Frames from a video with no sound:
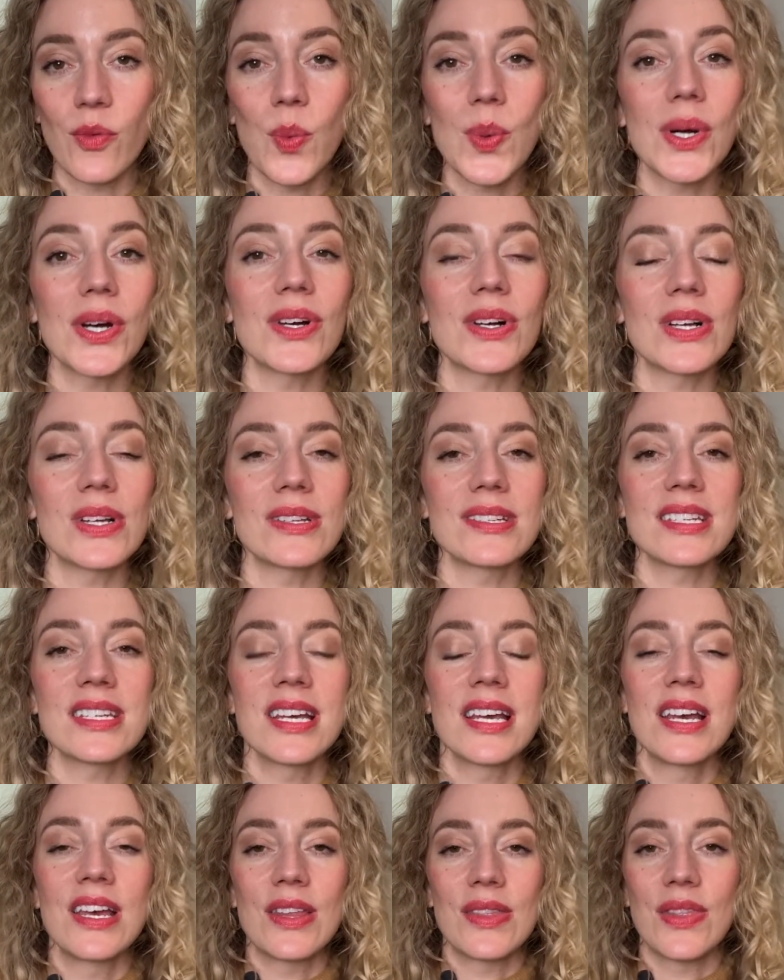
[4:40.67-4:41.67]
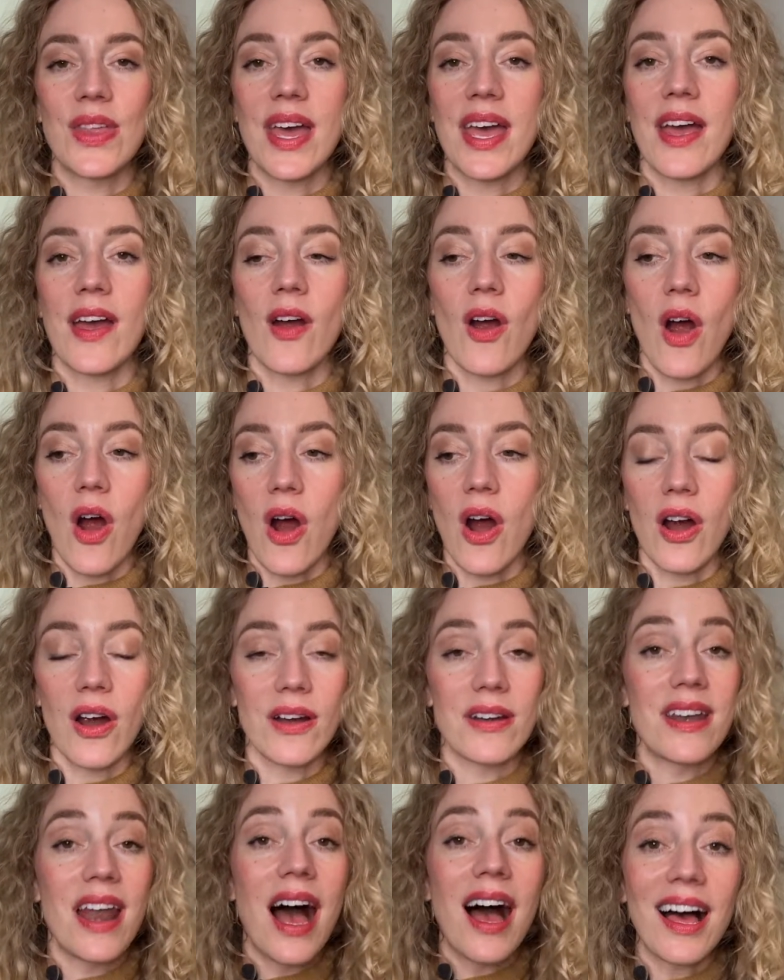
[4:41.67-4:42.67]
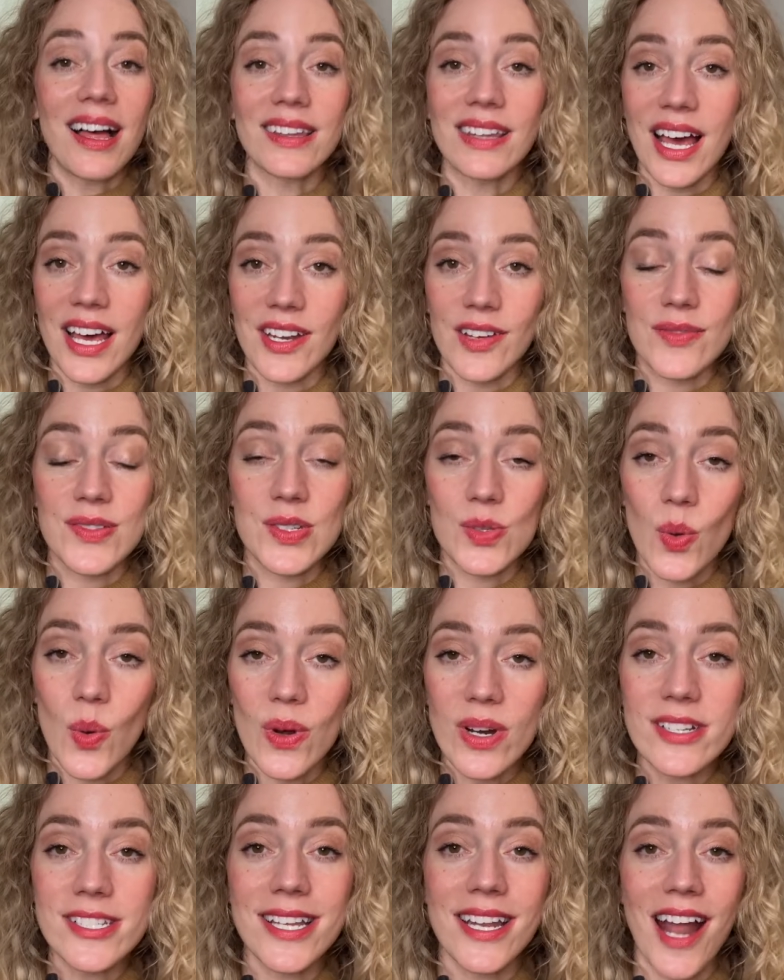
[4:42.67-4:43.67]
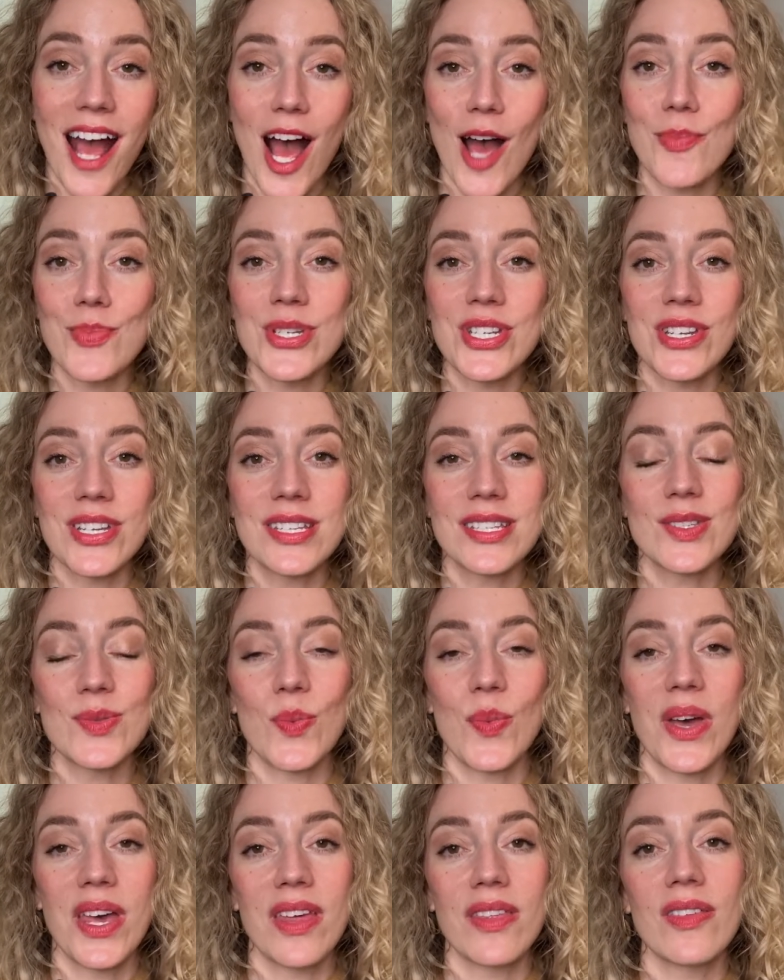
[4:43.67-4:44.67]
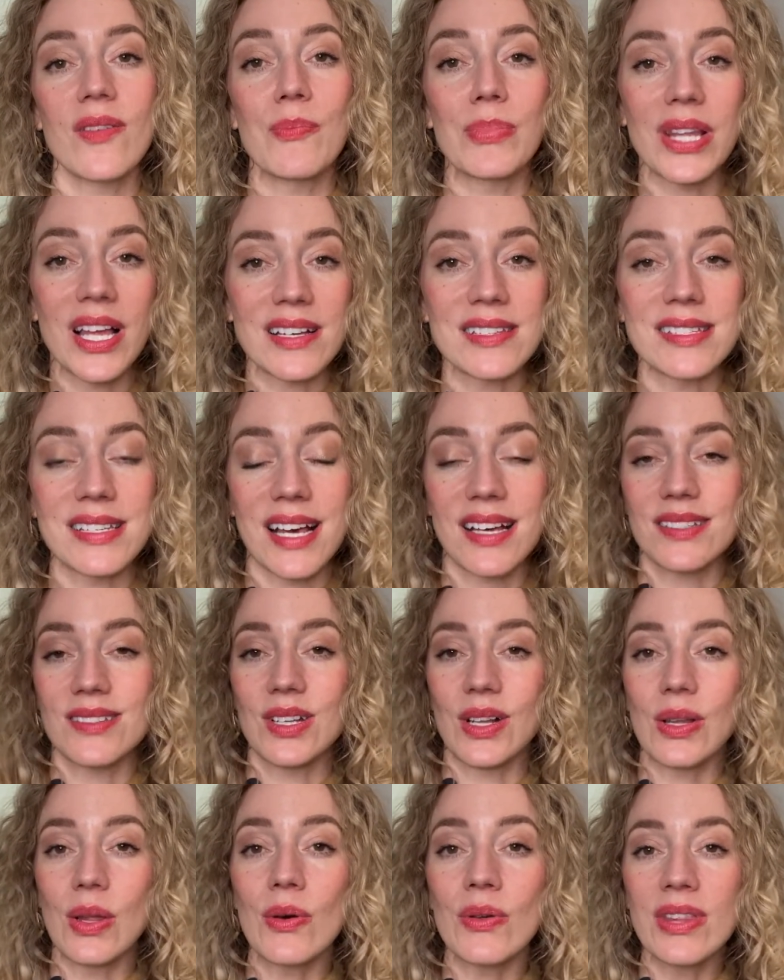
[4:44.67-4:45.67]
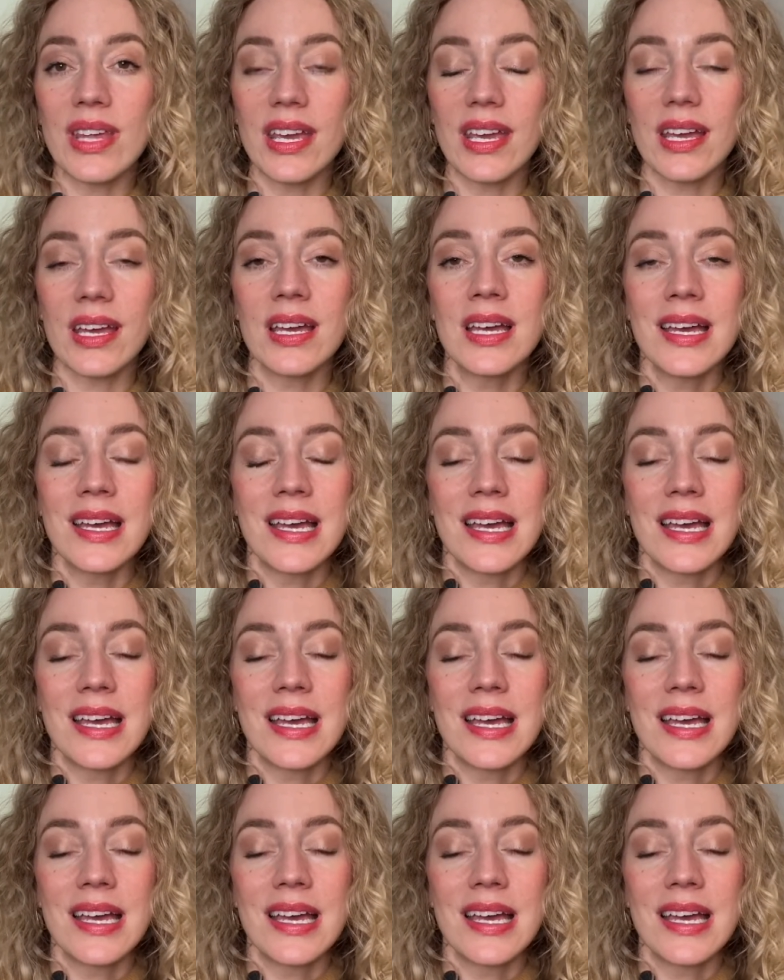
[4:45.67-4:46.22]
world. There are not a lot of stores and options with plus size clothing.